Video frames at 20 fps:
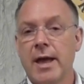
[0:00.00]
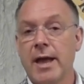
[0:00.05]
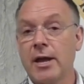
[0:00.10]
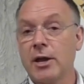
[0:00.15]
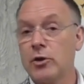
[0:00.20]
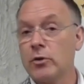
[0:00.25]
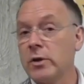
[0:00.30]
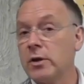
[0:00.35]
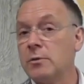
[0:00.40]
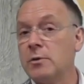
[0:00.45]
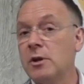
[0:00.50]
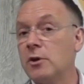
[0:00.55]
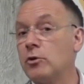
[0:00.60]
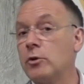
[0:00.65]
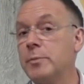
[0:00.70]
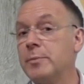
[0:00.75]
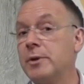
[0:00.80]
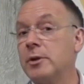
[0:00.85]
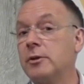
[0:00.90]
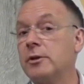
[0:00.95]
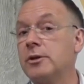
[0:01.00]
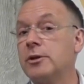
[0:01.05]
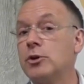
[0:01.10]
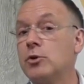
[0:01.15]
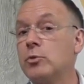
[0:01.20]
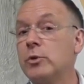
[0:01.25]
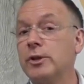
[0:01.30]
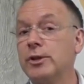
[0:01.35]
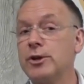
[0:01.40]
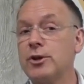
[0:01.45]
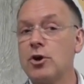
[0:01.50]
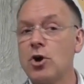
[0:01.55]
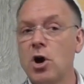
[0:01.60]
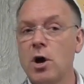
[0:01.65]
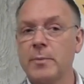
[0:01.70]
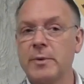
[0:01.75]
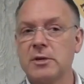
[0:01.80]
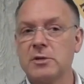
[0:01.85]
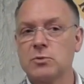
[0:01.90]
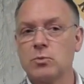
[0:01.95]
anger and irritability are really
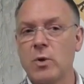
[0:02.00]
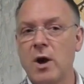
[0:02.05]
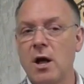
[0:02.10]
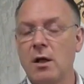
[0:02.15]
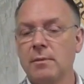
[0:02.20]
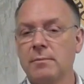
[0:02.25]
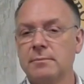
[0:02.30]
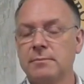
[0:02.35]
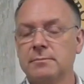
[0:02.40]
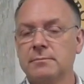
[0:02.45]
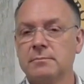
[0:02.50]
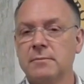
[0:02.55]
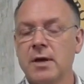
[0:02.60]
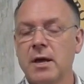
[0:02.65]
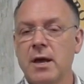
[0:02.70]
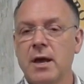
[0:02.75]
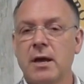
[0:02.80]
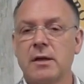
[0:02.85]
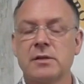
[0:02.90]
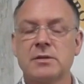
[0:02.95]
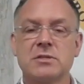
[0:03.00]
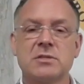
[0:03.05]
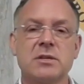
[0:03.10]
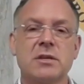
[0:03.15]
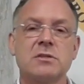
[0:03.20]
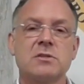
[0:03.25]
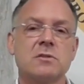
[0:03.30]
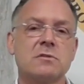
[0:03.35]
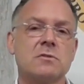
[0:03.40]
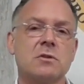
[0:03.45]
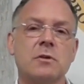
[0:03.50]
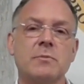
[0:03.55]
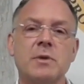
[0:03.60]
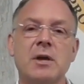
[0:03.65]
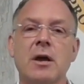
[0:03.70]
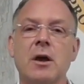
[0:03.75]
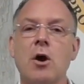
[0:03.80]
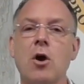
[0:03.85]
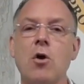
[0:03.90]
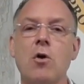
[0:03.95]
common as well, and a sense of sort
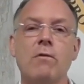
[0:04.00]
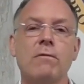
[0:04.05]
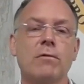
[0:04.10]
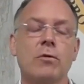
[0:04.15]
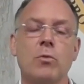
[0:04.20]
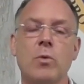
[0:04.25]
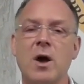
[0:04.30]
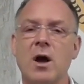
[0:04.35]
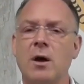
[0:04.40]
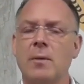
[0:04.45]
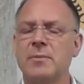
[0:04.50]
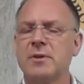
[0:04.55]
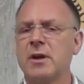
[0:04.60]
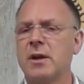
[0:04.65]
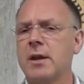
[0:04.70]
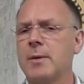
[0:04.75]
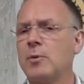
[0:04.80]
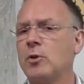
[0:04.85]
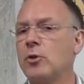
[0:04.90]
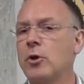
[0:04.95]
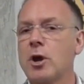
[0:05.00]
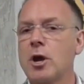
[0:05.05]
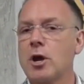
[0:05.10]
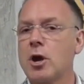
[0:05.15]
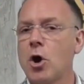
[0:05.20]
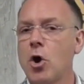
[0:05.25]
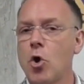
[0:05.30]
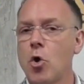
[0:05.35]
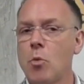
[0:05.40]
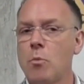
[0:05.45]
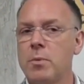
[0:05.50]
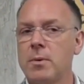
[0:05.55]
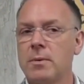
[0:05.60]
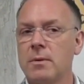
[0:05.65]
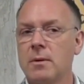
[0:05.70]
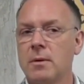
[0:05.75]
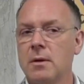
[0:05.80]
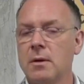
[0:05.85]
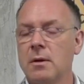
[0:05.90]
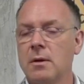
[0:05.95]
of being overwhelmed, unable to cope,
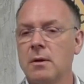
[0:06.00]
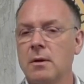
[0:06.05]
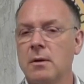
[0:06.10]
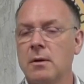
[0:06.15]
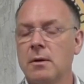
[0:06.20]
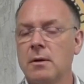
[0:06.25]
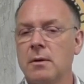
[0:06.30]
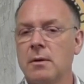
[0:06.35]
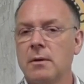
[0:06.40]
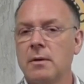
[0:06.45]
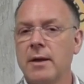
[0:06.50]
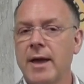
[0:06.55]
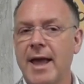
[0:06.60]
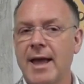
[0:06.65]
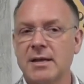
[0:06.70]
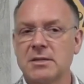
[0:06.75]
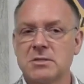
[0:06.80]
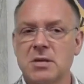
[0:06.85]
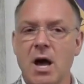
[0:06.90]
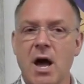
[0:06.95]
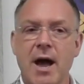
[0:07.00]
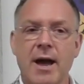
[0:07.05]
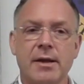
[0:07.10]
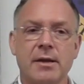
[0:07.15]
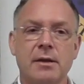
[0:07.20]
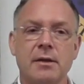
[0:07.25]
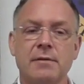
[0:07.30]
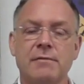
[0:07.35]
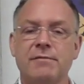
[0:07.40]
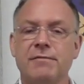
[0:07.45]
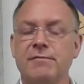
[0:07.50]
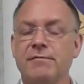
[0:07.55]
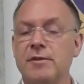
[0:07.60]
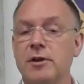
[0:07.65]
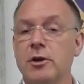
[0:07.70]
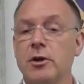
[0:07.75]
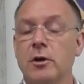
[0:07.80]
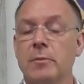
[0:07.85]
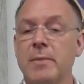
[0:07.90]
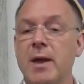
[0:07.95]
anxiety,
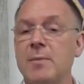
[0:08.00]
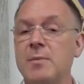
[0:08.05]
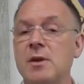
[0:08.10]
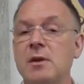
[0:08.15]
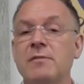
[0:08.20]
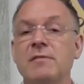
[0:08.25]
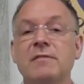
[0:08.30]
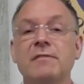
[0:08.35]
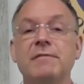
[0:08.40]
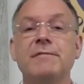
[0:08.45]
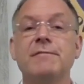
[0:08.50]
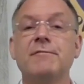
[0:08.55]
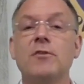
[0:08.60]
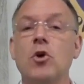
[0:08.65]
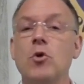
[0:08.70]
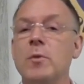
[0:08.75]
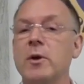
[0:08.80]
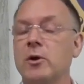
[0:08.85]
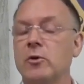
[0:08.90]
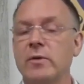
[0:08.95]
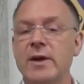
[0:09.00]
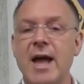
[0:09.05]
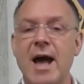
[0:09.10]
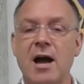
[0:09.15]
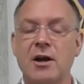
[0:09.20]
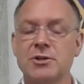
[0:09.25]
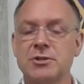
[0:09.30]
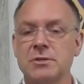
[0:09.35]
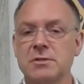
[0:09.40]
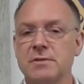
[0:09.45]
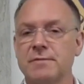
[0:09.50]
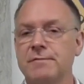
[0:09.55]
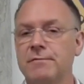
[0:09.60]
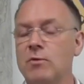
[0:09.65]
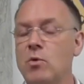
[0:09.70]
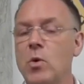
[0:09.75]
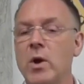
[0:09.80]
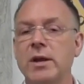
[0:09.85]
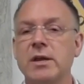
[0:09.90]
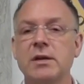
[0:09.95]
fear, maybe even phobic reactions,
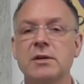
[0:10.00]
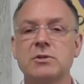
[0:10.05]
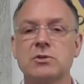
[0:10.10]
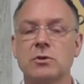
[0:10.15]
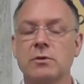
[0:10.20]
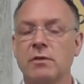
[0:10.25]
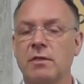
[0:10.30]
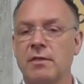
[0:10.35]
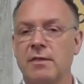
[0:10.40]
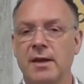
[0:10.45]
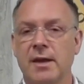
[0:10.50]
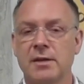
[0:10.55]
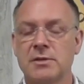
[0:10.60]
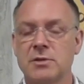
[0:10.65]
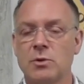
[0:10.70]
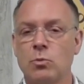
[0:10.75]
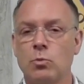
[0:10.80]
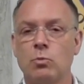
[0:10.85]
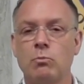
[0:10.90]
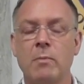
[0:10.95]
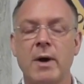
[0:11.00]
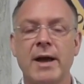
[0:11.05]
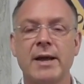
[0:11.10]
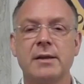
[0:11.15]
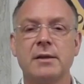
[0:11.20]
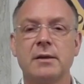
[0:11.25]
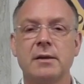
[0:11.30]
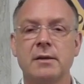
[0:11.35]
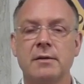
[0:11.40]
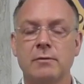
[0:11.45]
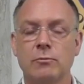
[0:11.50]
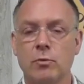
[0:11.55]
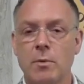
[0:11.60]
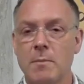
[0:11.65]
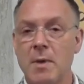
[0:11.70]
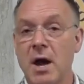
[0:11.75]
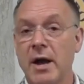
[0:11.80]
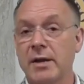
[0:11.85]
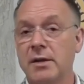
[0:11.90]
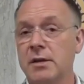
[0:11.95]
avoiding certain things that might
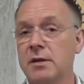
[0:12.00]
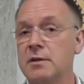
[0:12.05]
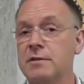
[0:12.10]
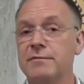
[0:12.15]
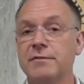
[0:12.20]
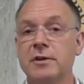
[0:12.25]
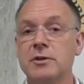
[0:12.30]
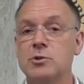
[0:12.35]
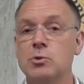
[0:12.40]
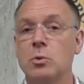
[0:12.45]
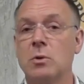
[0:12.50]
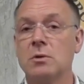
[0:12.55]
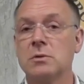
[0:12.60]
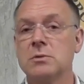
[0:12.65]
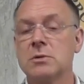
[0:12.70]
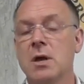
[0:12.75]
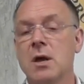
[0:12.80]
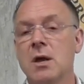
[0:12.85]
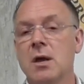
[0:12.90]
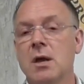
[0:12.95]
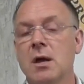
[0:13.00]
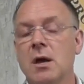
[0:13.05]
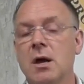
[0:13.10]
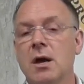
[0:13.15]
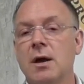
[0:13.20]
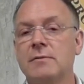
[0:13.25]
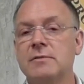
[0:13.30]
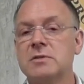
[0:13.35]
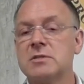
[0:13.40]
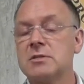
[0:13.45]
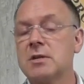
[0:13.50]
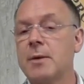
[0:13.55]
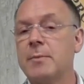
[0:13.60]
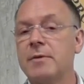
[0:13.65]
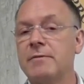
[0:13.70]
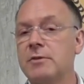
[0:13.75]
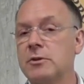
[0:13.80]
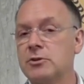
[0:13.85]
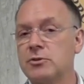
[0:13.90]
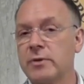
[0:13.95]
remind individuals of
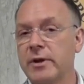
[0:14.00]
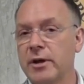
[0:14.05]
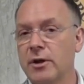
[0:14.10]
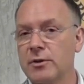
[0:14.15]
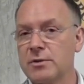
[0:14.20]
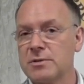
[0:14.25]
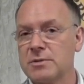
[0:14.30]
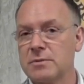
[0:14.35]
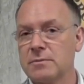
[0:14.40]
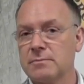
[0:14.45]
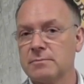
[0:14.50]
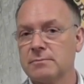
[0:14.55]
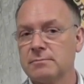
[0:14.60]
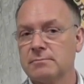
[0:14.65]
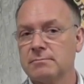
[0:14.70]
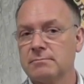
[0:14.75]
some of the triggers,